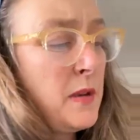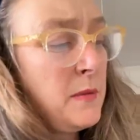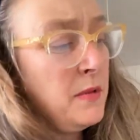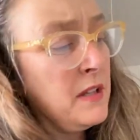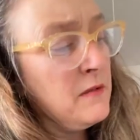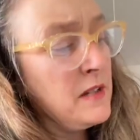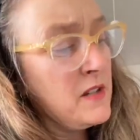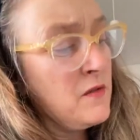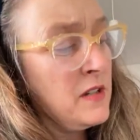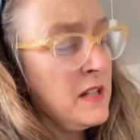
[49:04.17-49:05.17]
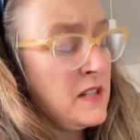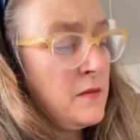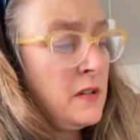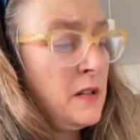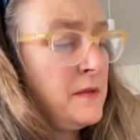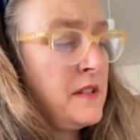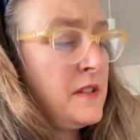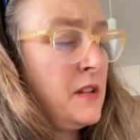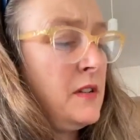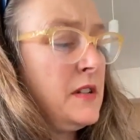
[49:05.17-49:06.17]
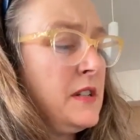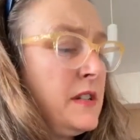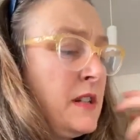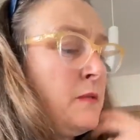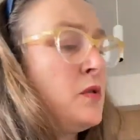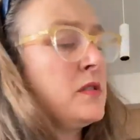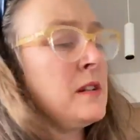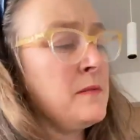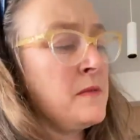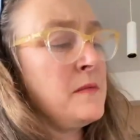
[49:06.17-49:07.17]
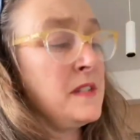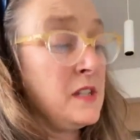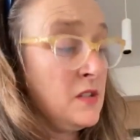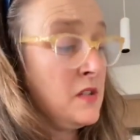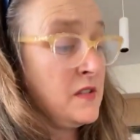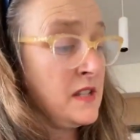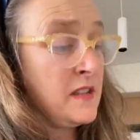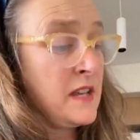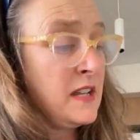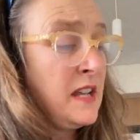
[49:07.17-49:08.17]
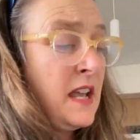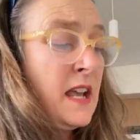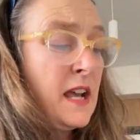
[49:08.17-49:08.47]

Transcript: were people in the restaurant next to where I was assaulted, and I walked up to them and said, did you see that?